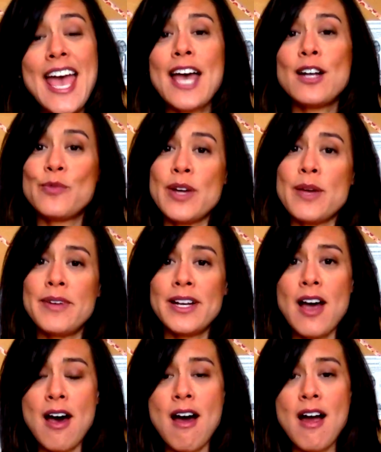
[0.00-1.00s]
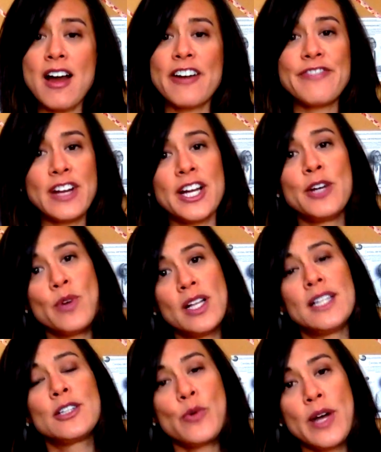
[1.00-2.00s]
and women are very well
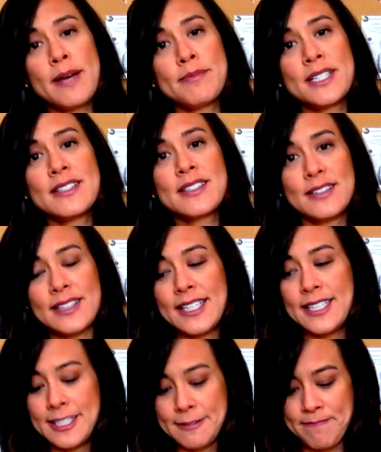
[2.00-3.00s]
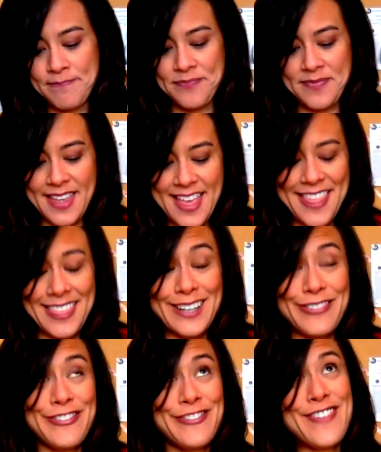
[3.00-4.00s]
equipped to lead. The
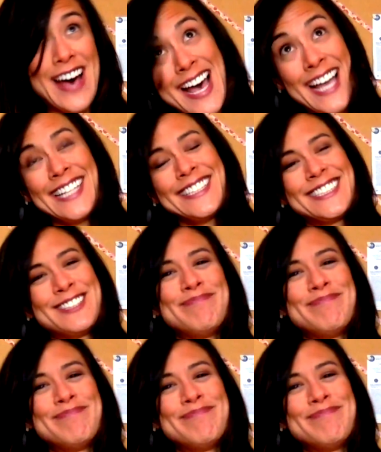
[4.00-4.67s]
final